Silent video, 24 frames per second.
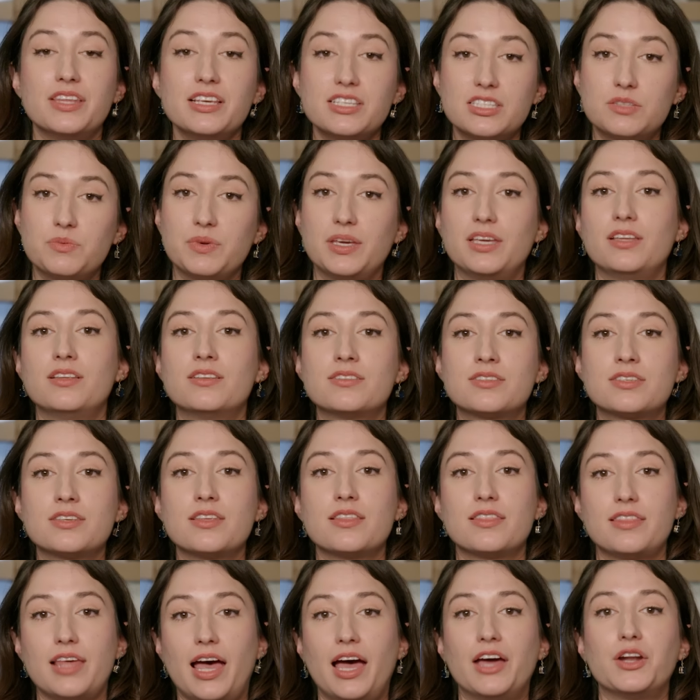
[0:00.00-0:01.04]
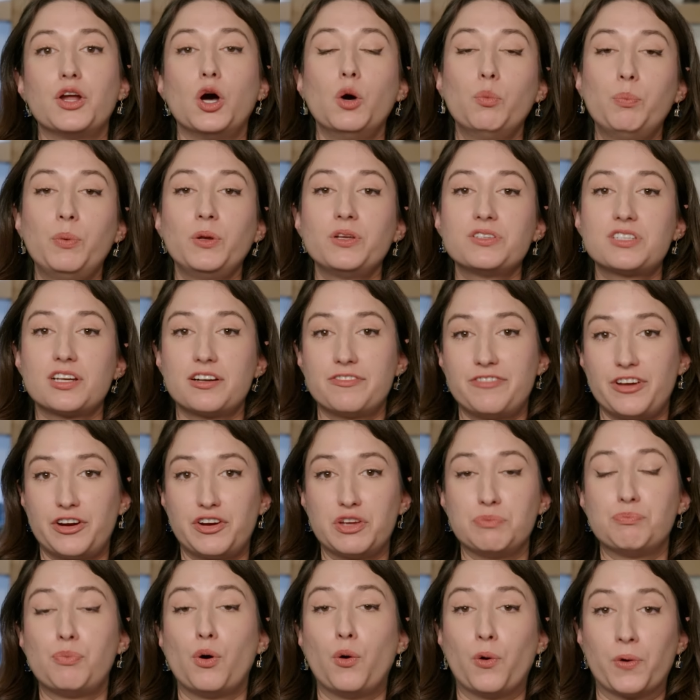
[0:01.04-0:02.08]
This means that opals are
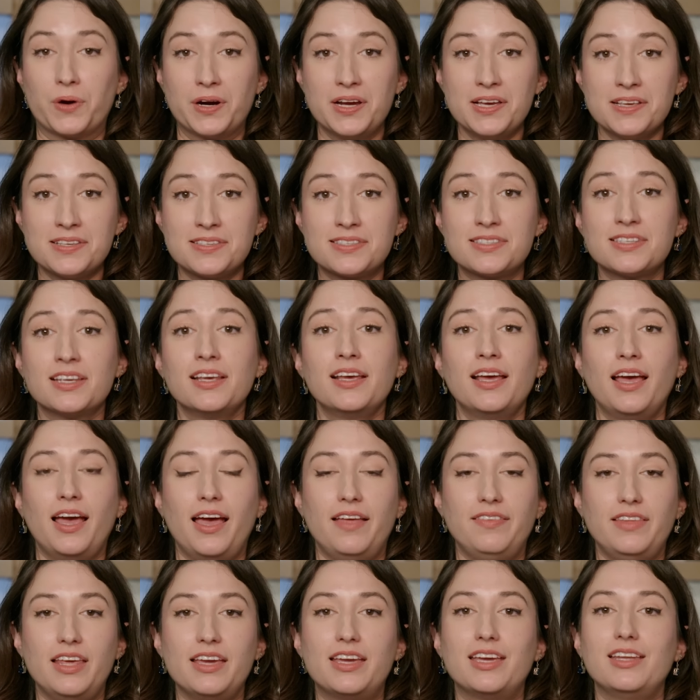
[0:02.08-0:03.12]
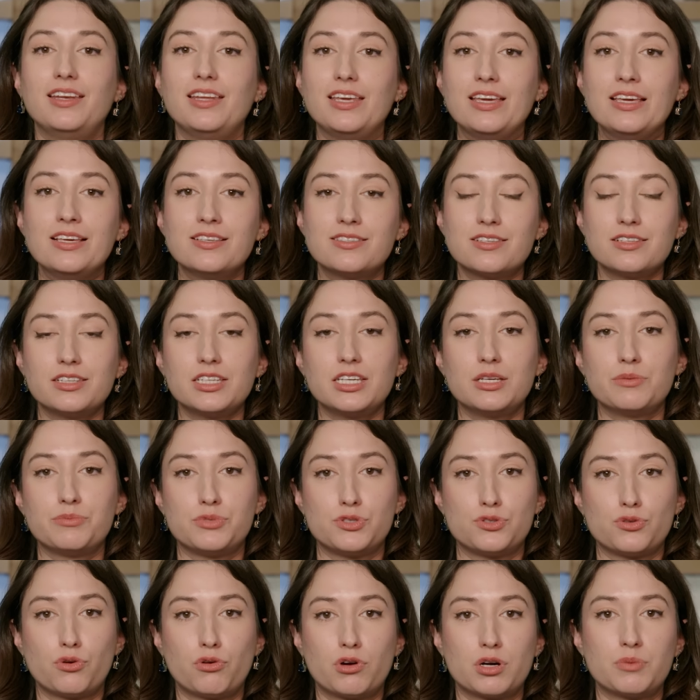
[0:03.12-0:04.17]
very porous and they can easily
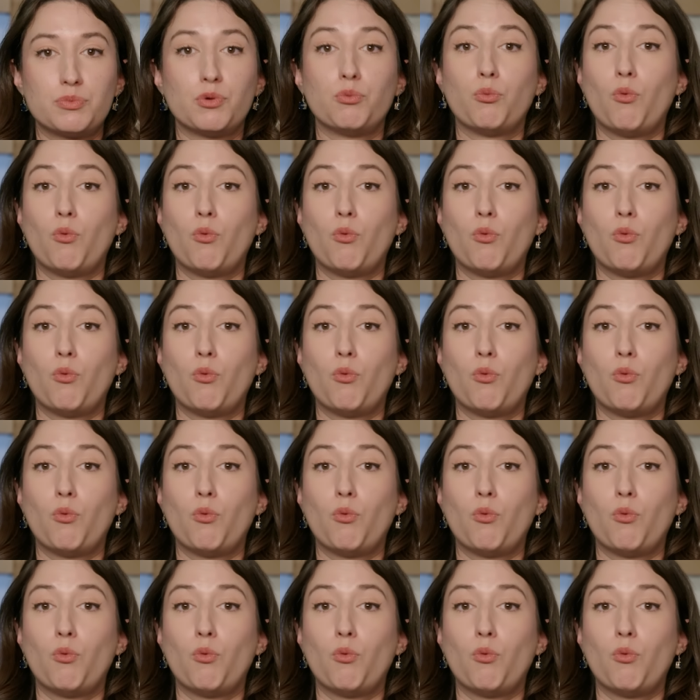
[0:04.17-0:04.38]
absorb